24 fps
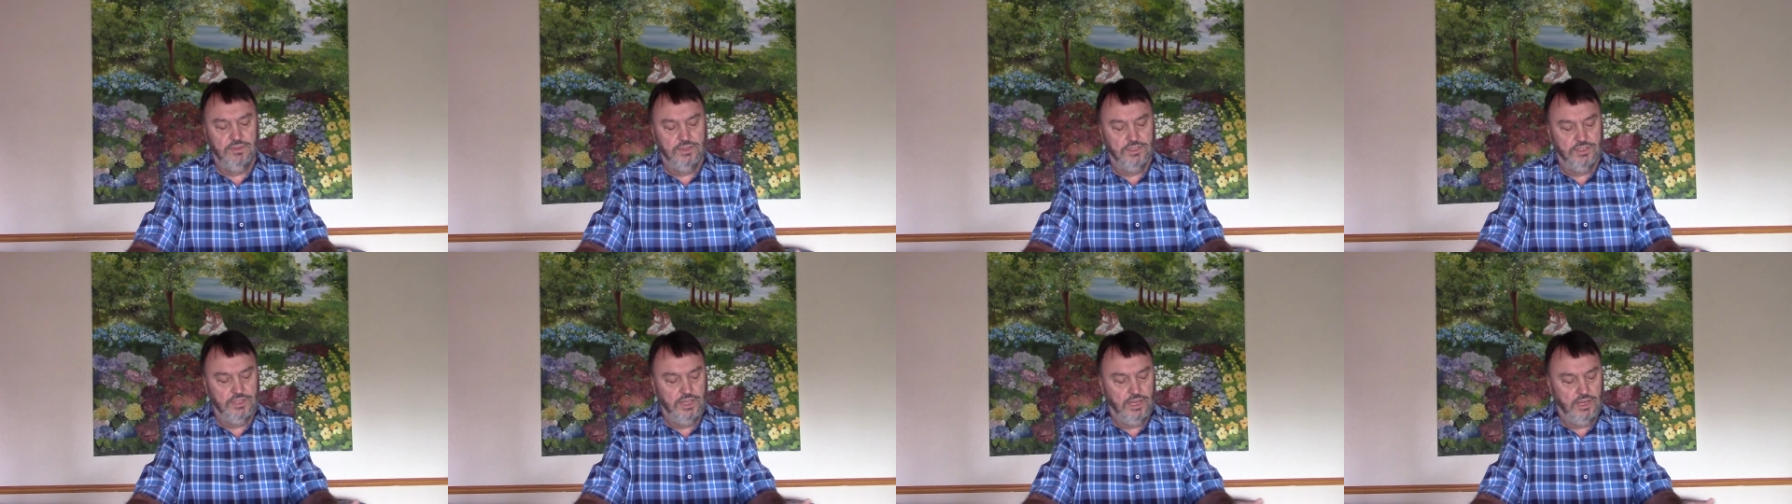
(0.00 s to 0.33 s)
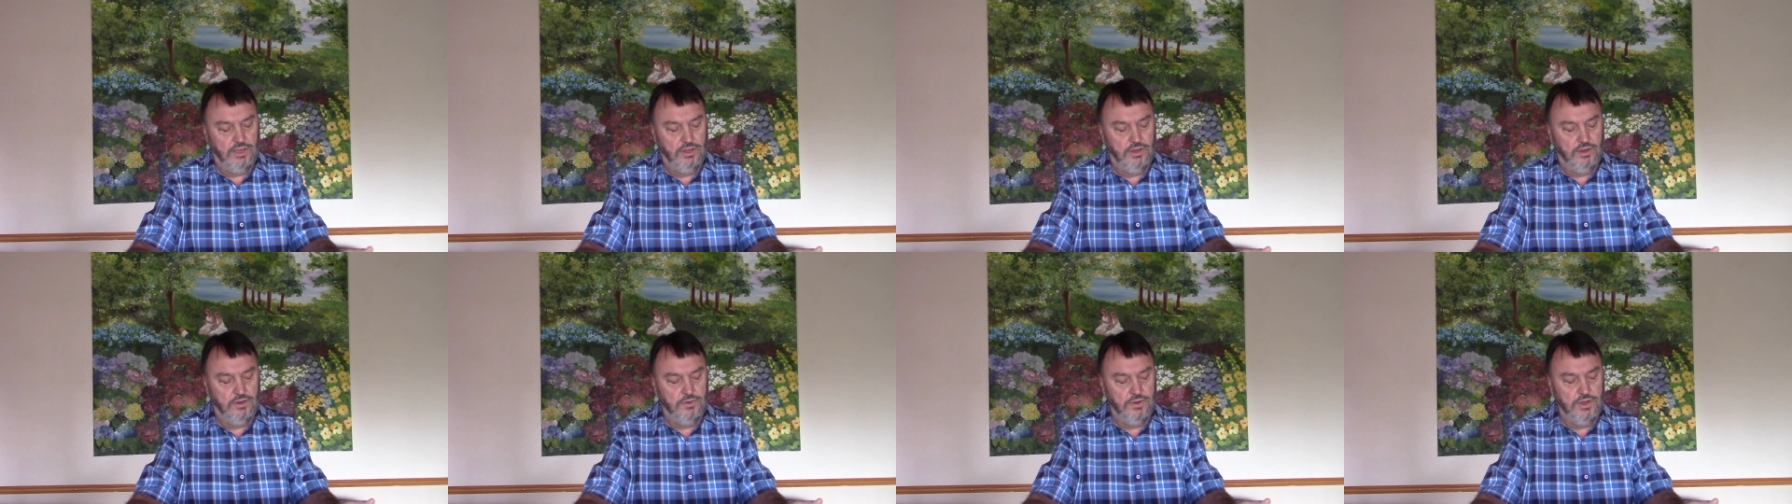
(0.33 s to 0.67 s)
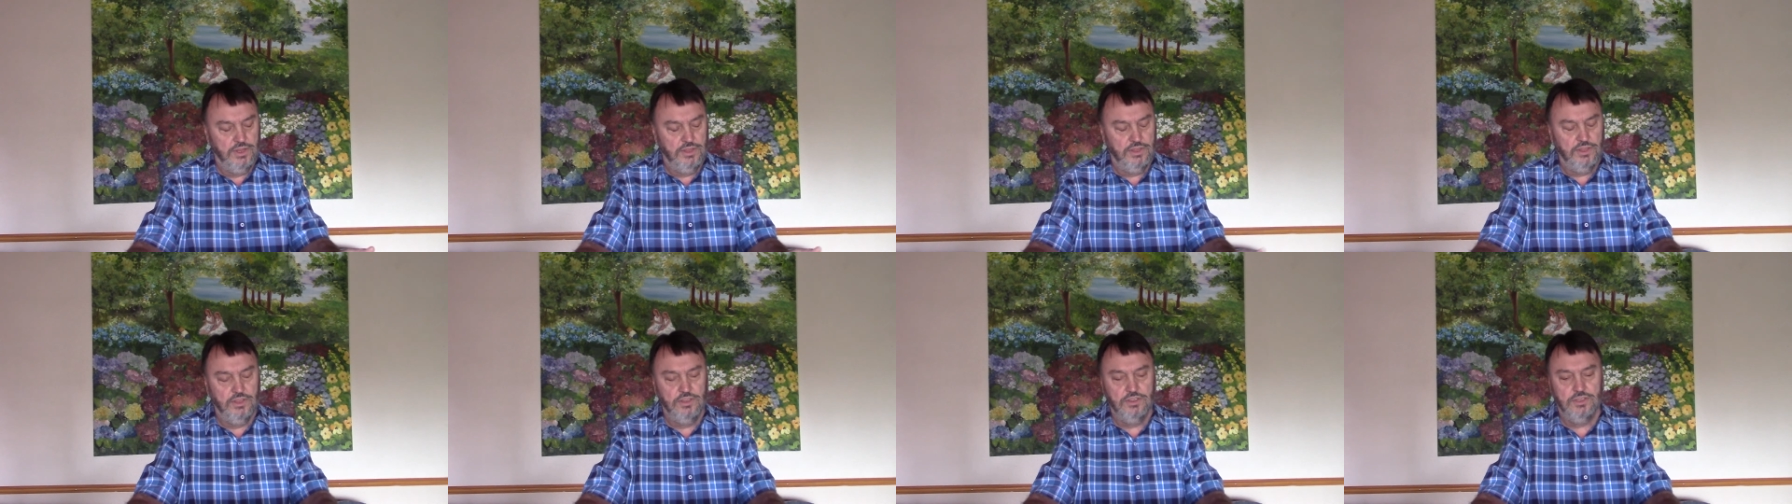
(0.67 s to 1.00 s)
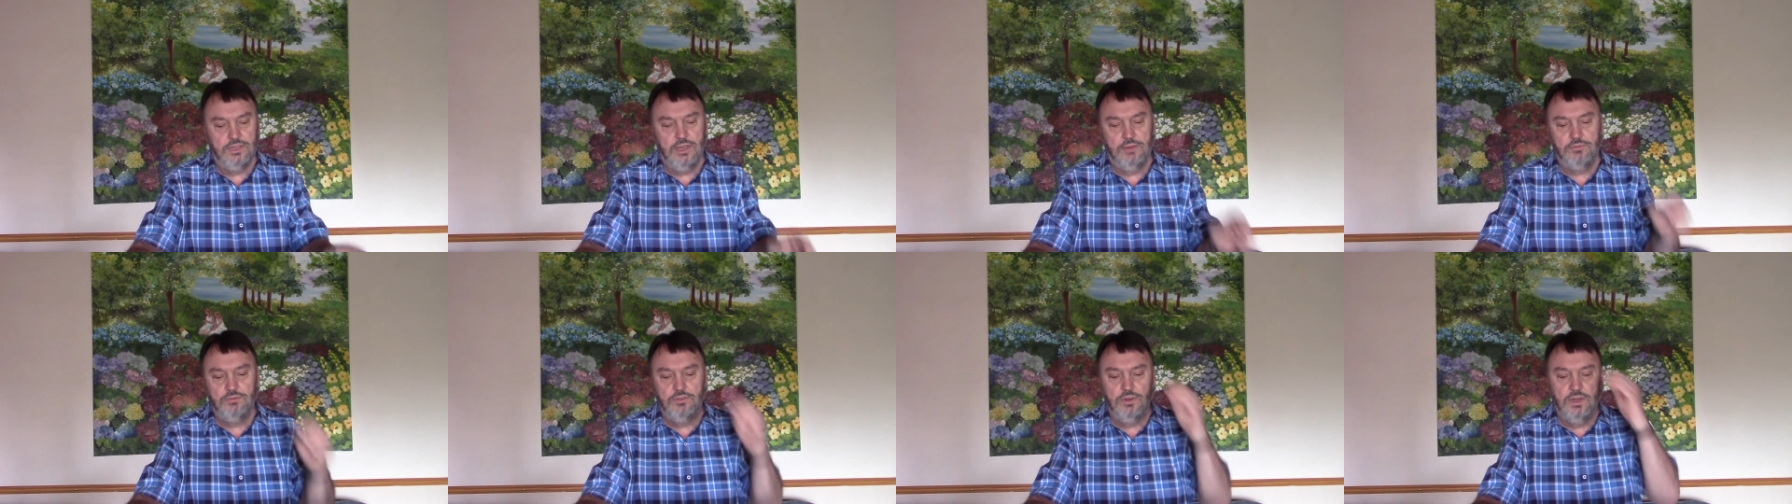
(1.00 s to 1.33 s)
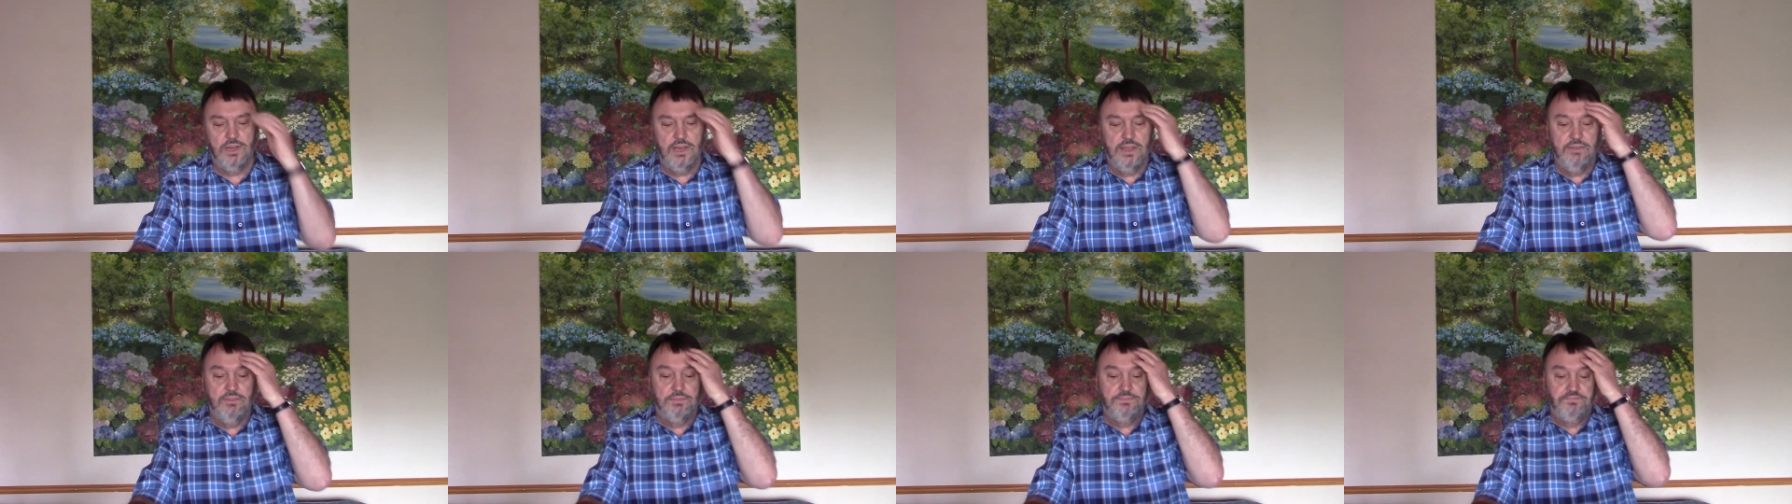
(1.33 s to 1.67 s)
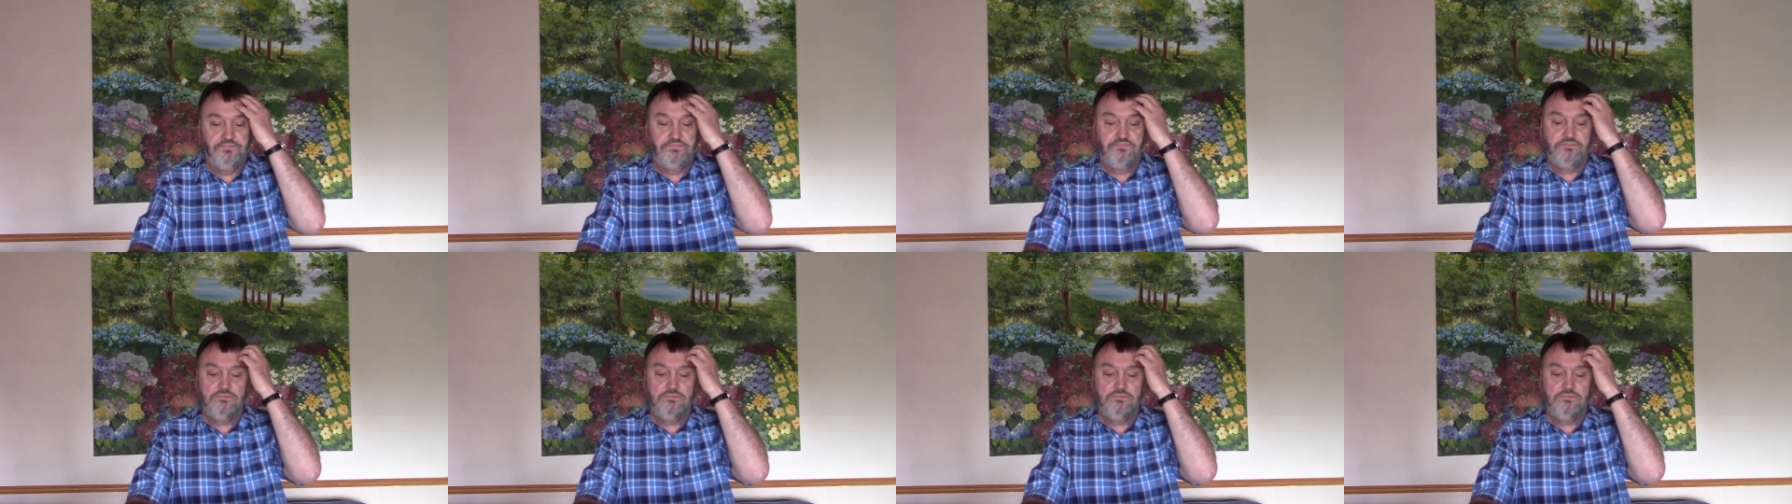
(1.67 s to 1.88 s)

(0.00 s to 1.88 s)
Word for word: 2 Corinthians chapter 11,